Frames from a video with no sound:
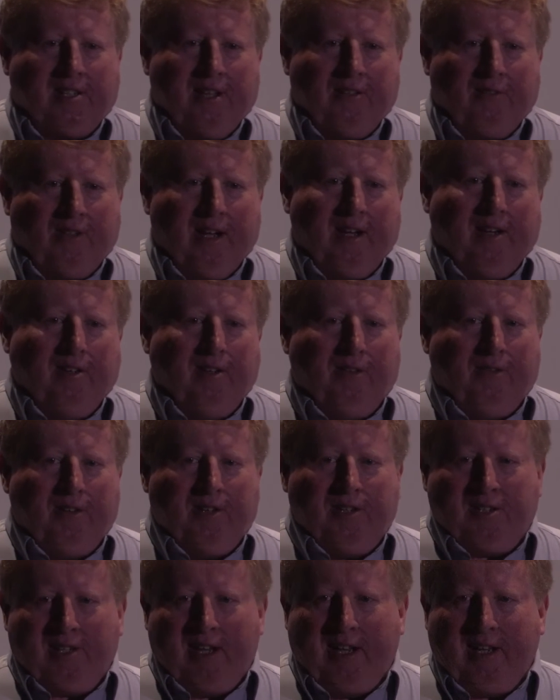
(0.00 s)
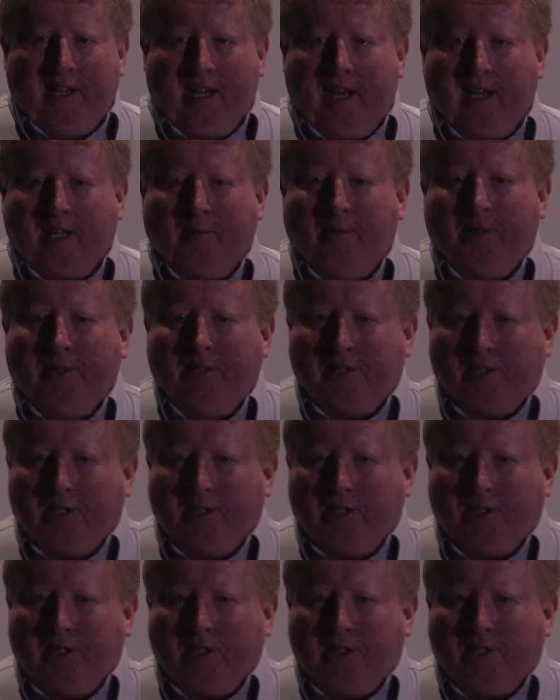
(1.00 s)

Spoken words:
They've gotten all of our design documents.